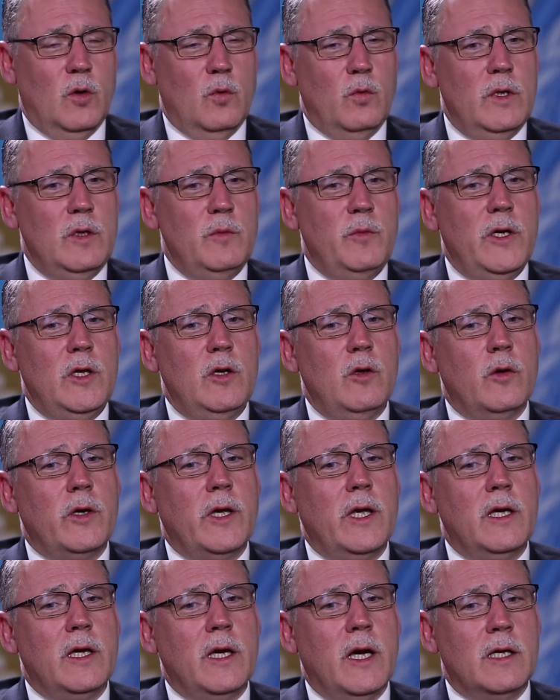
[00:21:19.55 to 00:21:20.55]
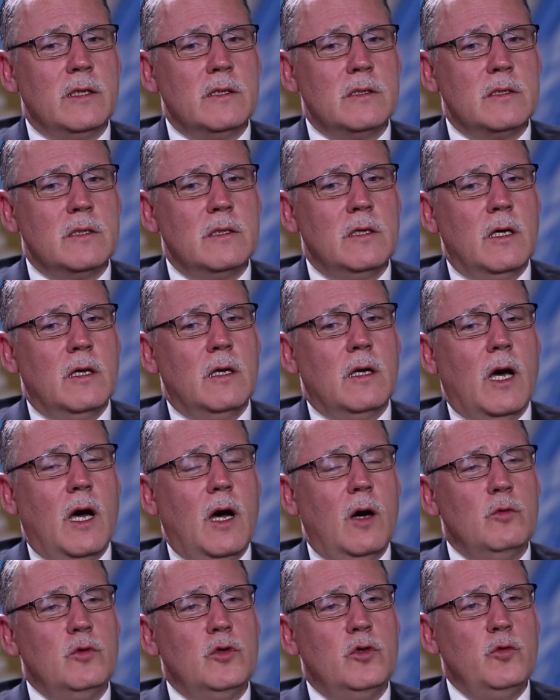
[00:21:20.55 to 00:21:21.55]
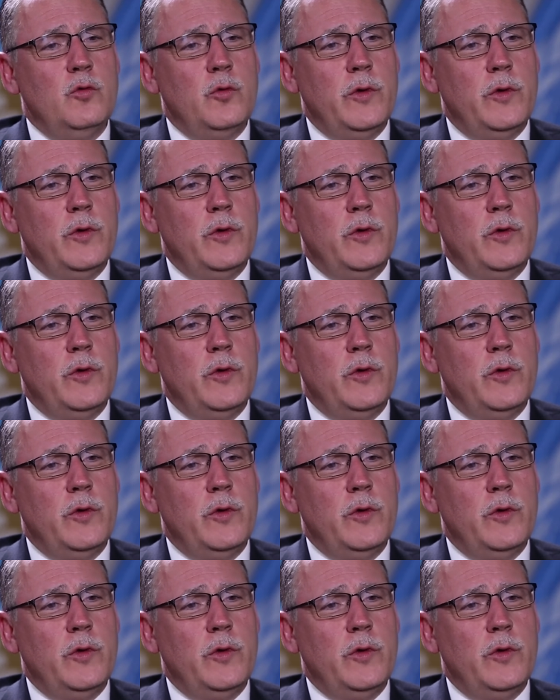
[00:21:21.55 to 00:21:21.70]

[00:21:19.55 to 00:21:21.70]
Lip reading: We'll be looking at how do